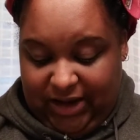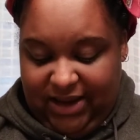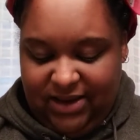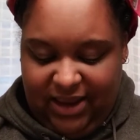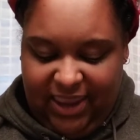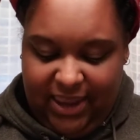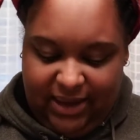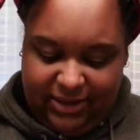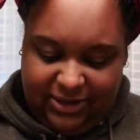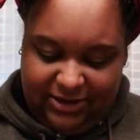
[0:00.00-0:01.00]
And I can't
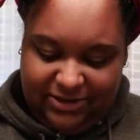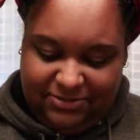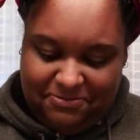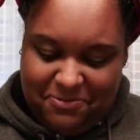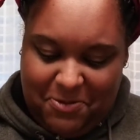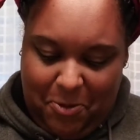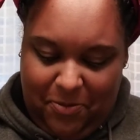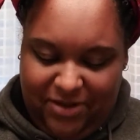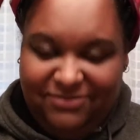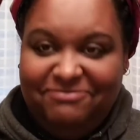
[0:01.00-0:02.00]
get this
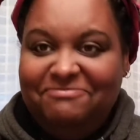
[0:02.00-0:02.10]
open.